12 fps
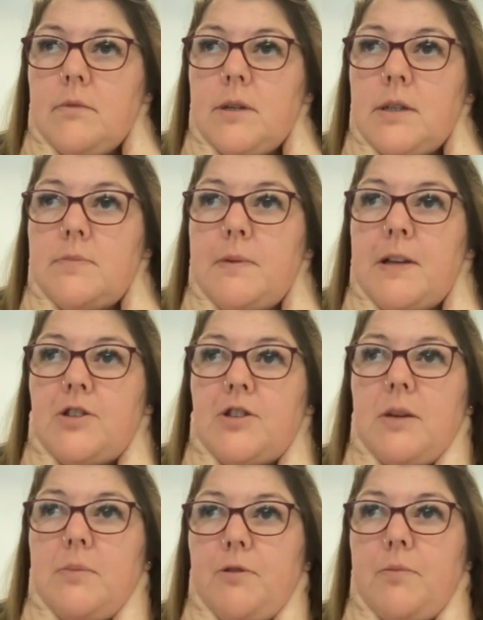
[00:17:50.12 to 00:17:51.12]

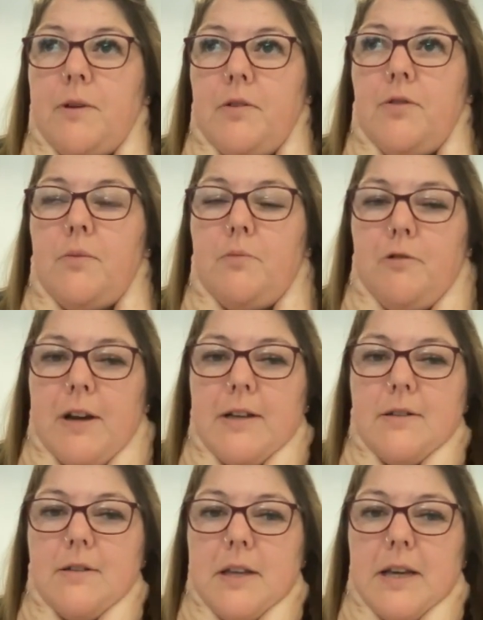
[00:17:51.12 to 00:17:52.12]
Especially probably on the
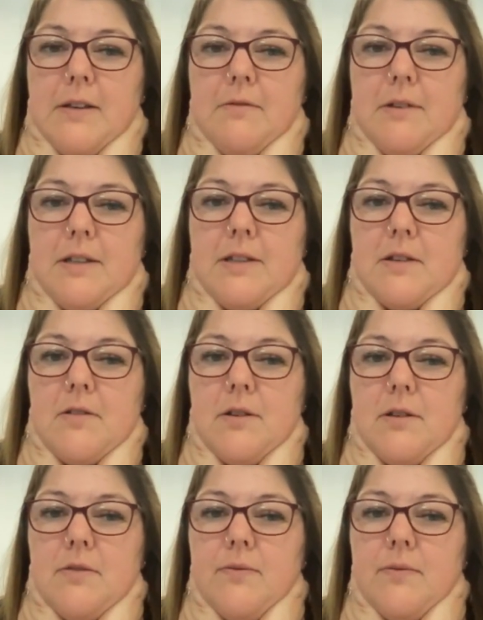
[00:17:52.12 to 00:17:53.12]
brand thing. It's
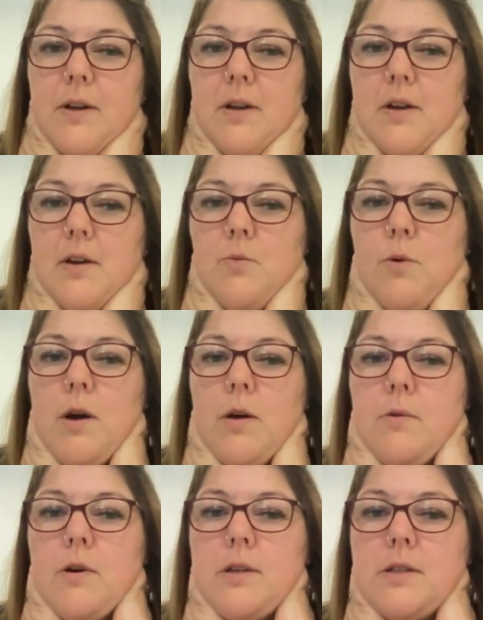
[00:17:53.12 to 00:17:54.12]
kind of
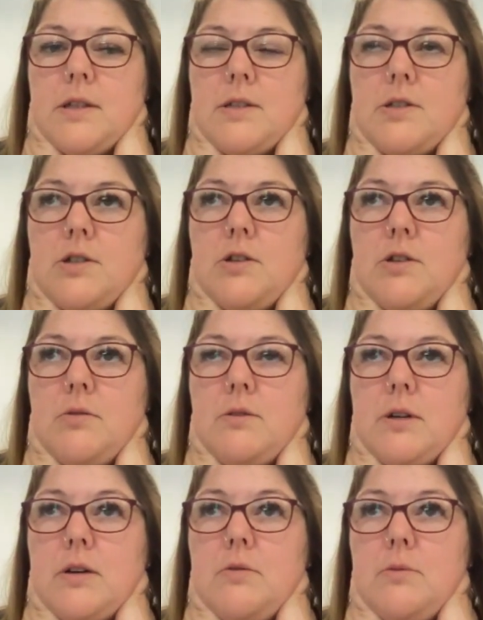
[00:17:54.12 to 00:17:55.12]
work-wise, it's do you
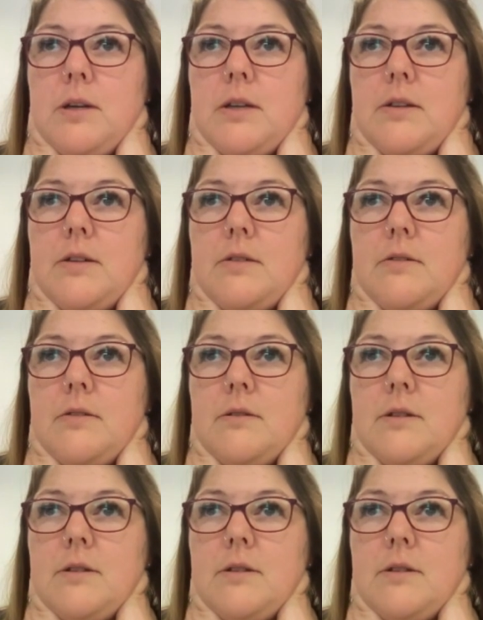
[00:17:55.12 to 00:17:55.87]
go with